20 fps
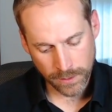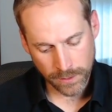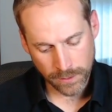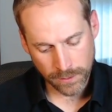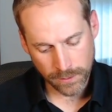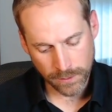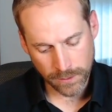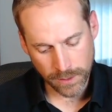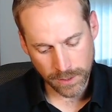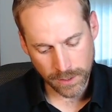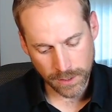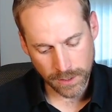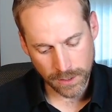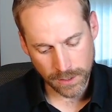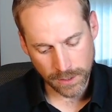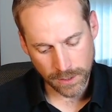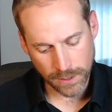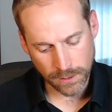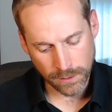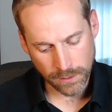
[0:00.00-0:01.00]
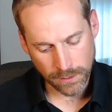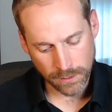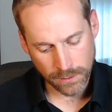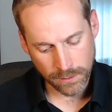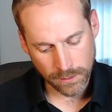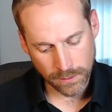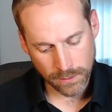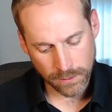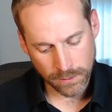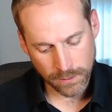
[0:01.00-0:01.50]
the
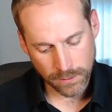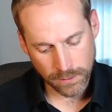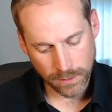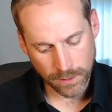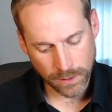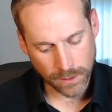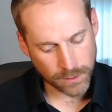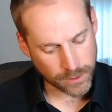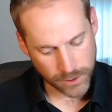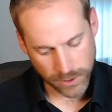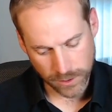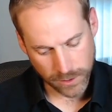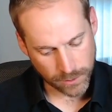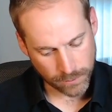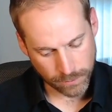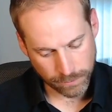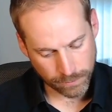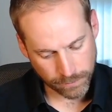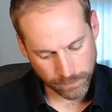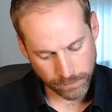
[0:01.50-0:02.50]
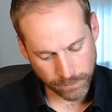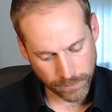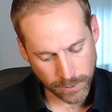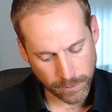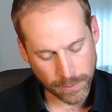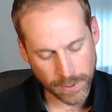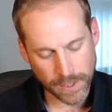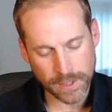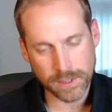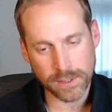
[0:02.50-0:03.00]
just the
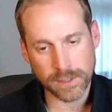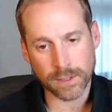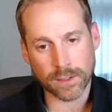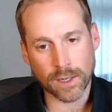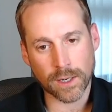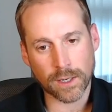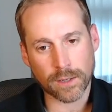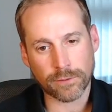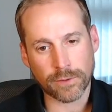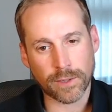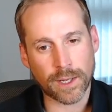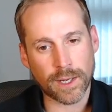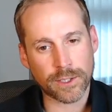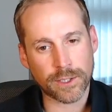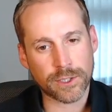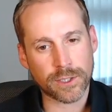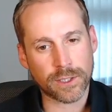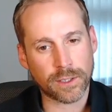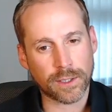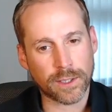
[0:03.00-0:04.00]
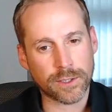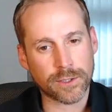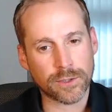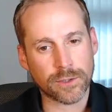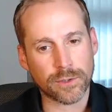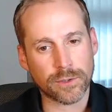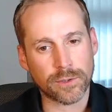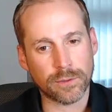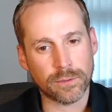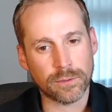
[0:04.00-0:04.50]
basic arc flash and
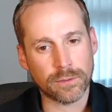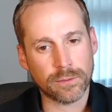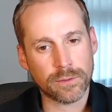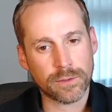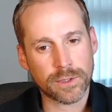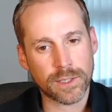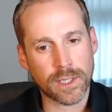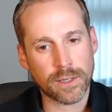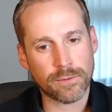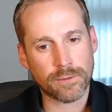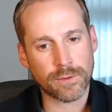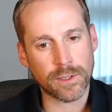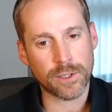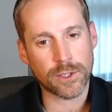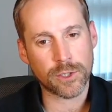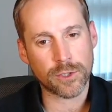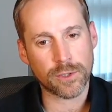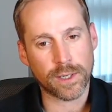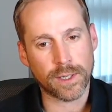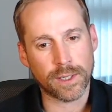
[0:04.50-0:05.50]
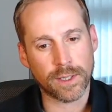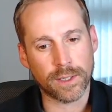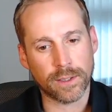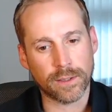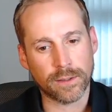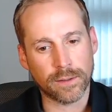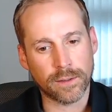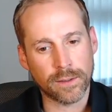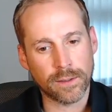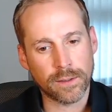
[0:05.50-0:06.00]
electrical safety
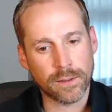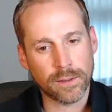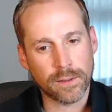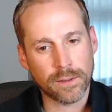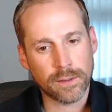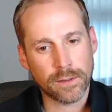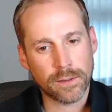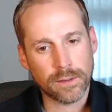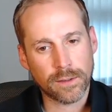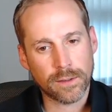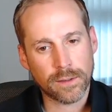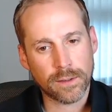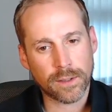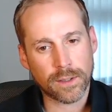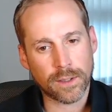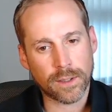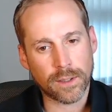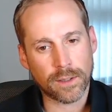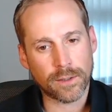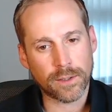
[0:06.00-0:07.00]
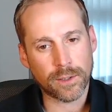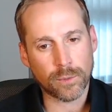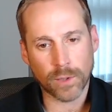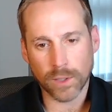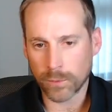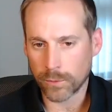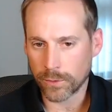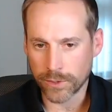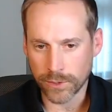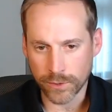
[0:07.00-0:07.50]
training? The
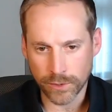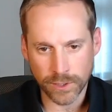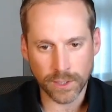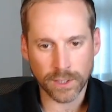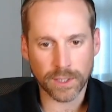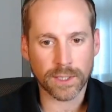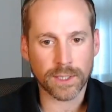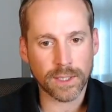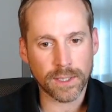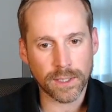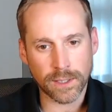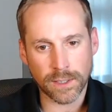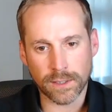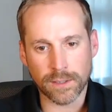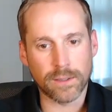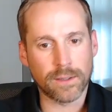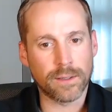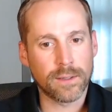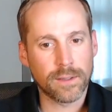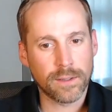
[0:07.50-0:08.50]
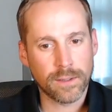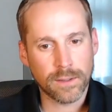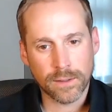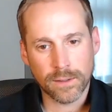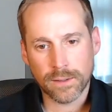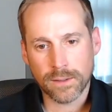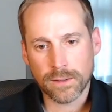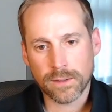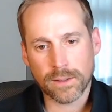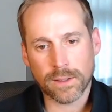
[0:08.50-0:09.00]
one with utility and
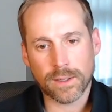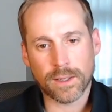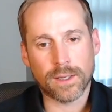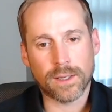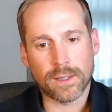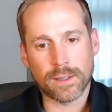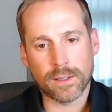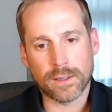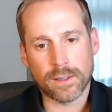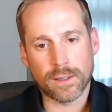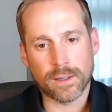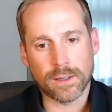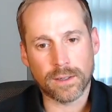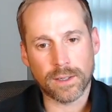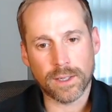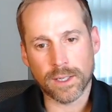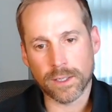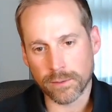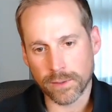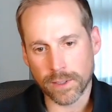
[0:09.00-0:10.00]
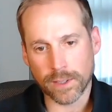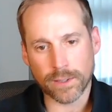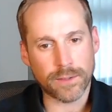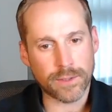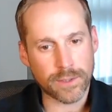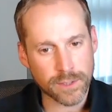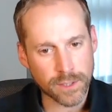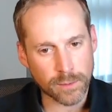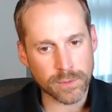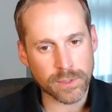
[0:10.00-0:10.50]
in around the
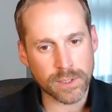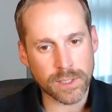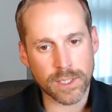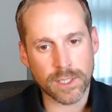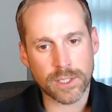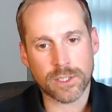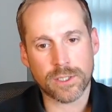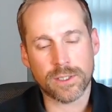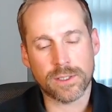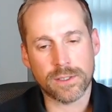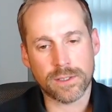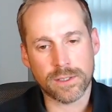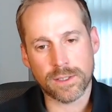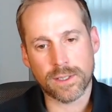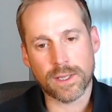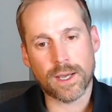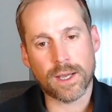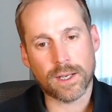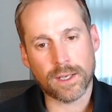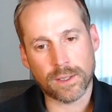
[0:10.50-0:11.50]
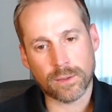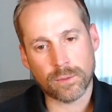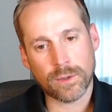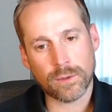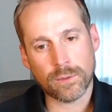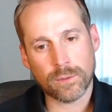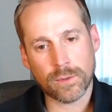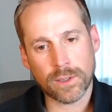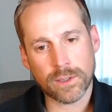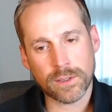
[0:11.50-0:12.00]
substations and that. Like
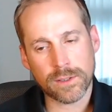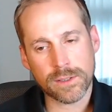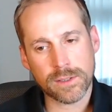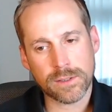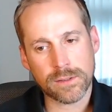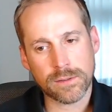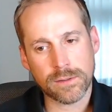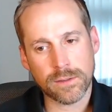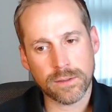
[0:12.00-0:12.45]
what's